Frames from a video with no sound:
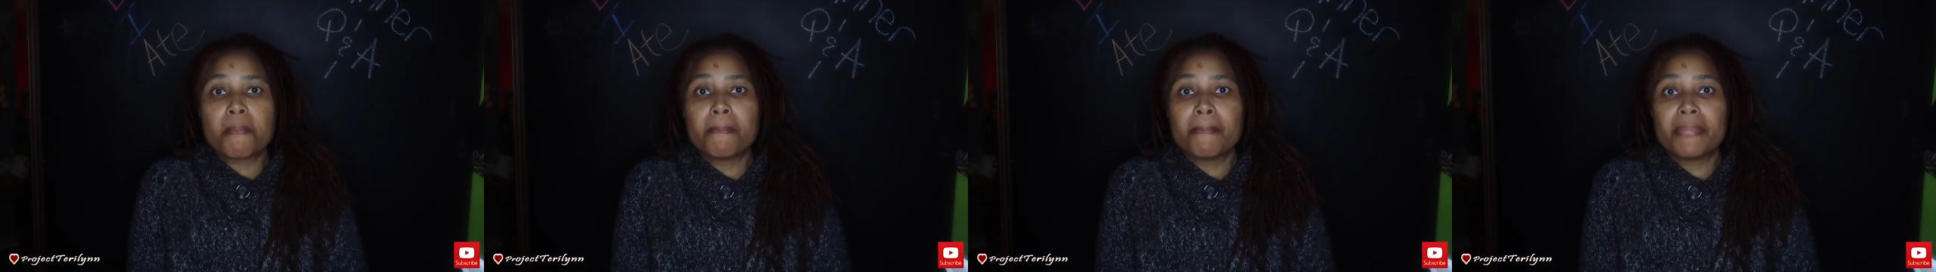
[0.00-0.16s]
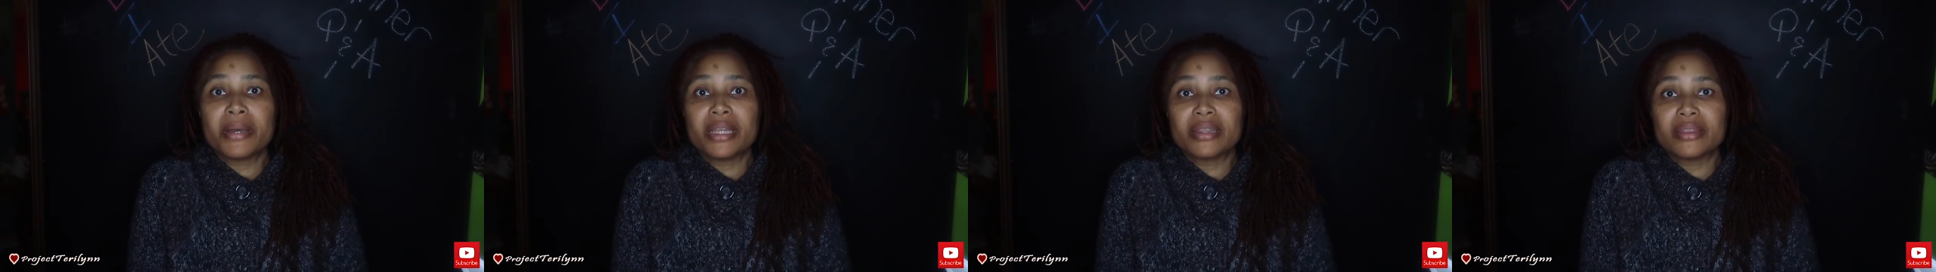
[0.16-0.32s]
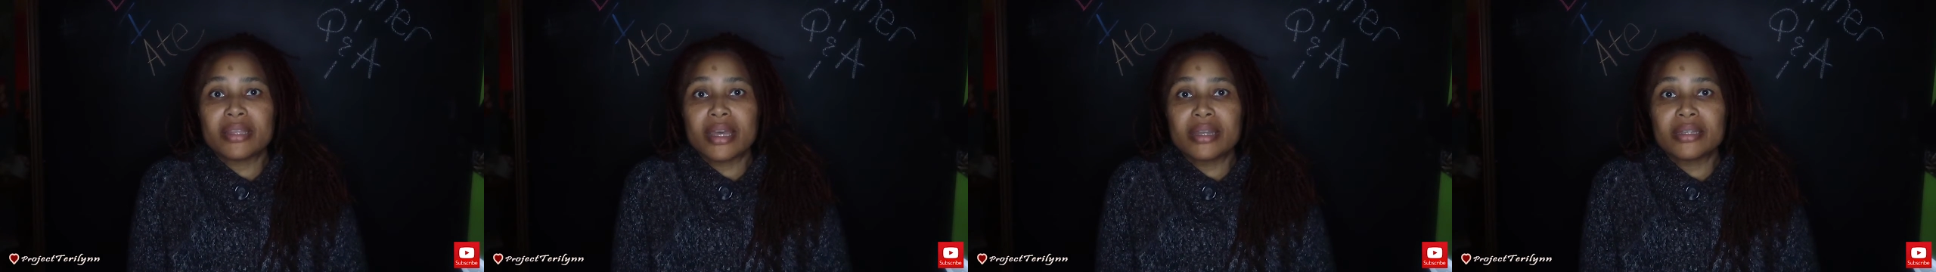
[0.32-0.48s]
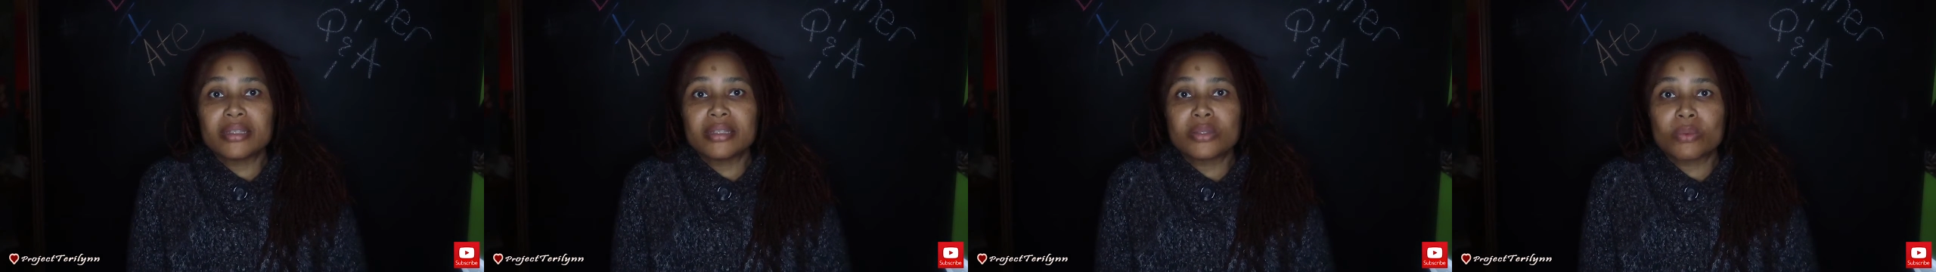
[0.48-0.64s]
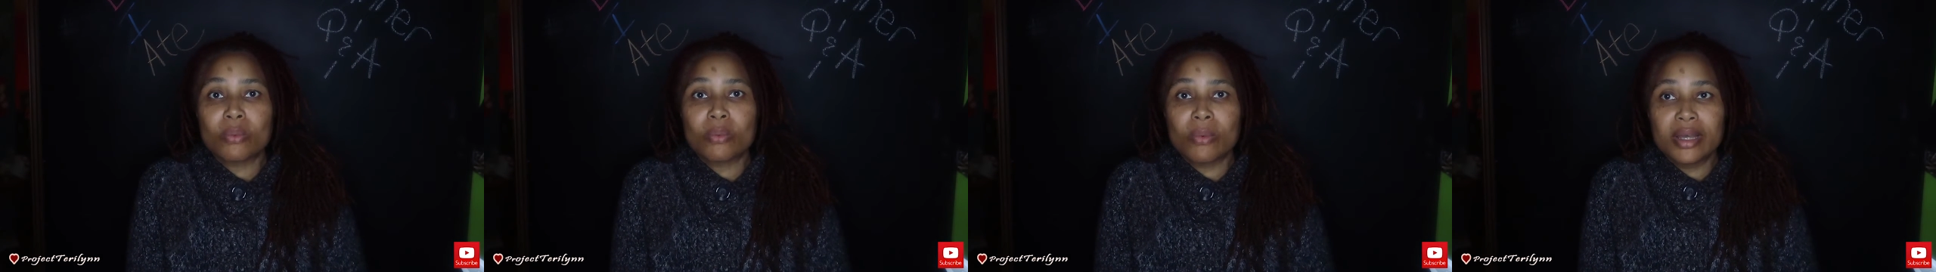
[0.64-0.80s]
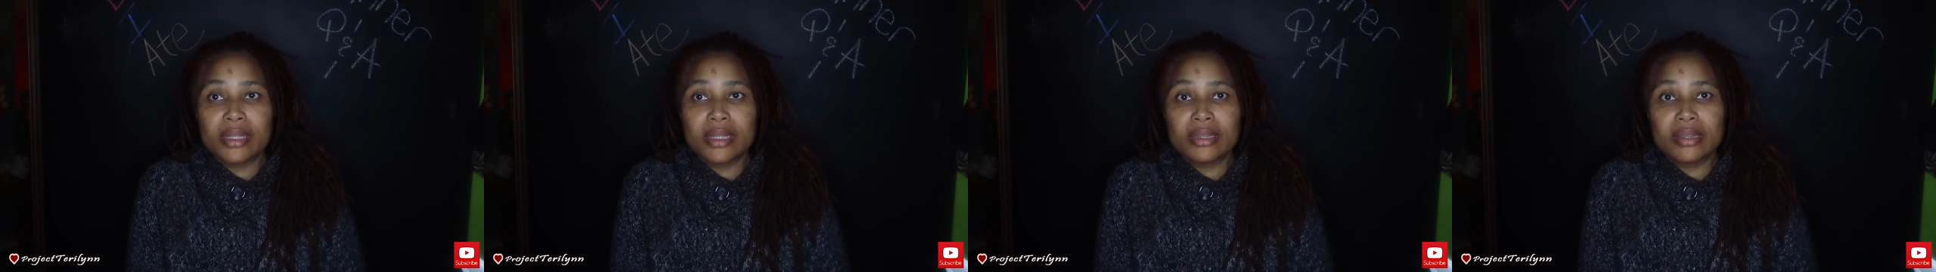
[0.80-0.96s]
But that is
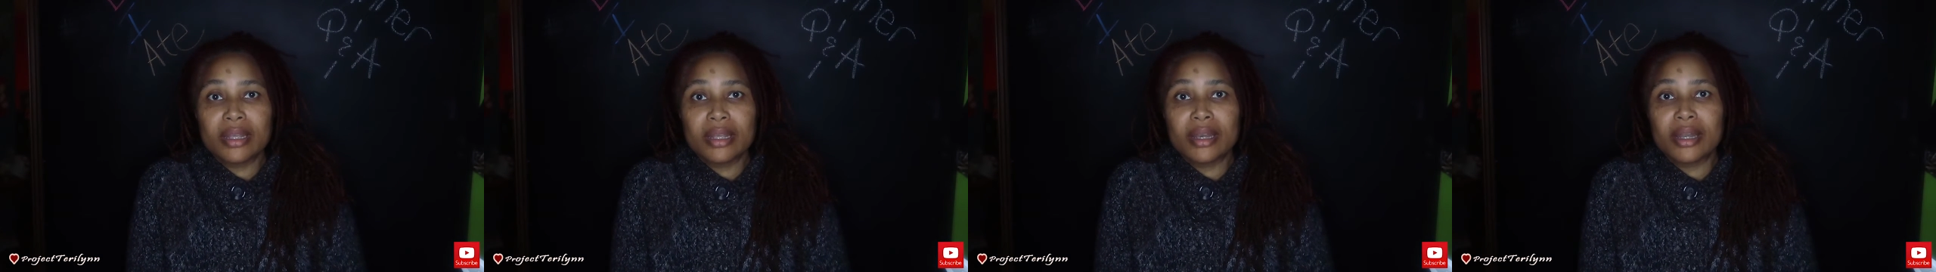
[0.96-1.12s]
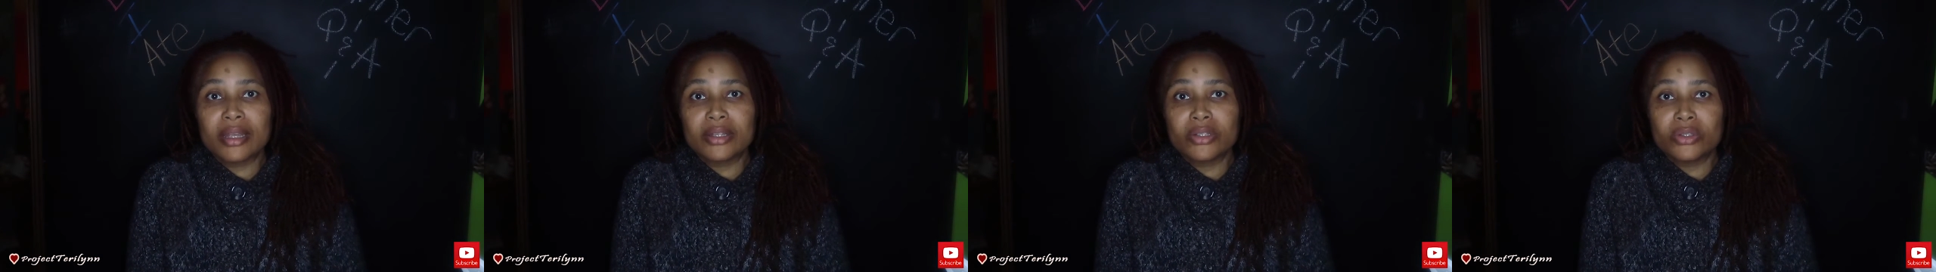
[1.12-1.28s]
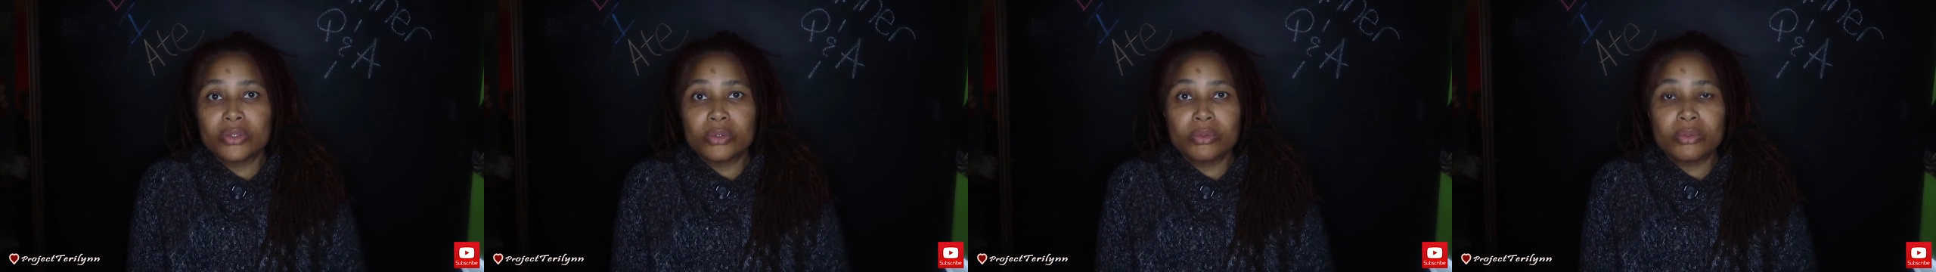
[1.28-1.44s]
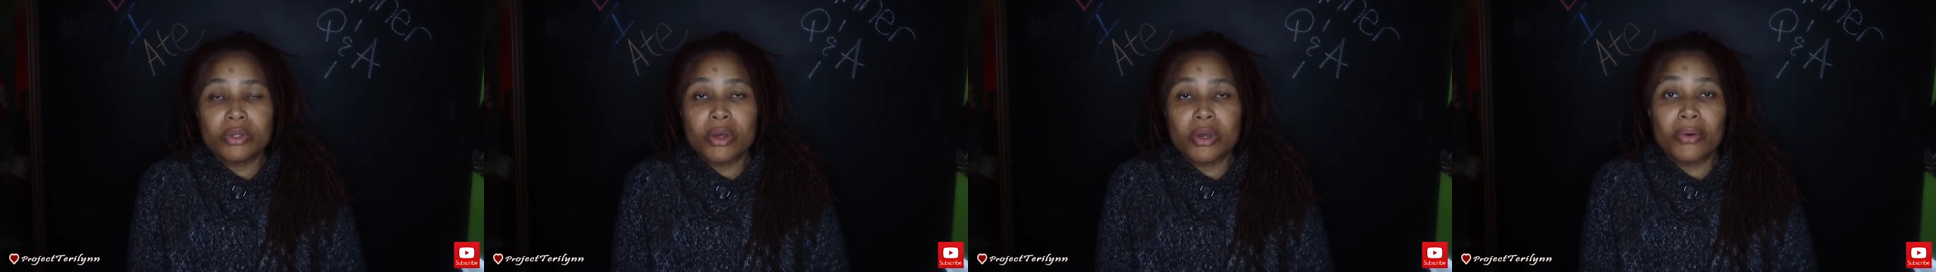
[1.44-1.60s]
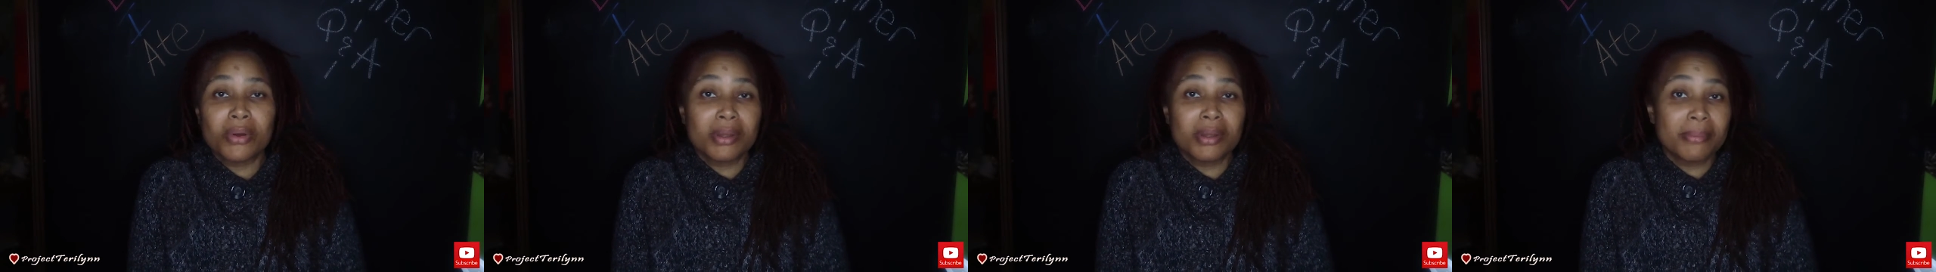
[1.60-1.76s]
one that I do know